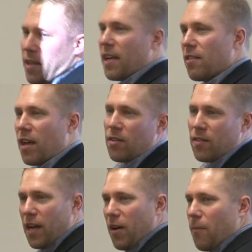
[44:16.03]
that's out
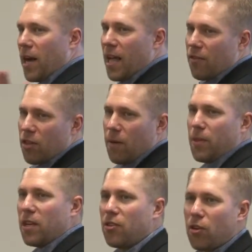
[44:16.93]
there might have
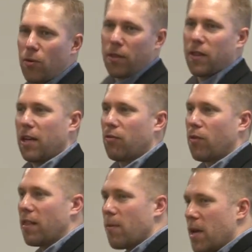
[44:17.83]
something to do with this,
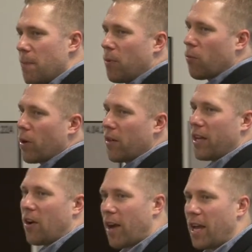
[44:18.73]
right? That people
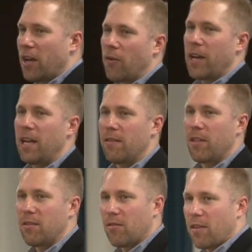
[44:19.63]
really are angry and
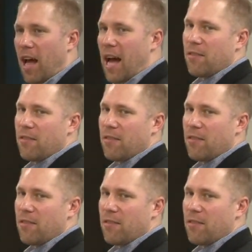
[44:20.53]
think this is high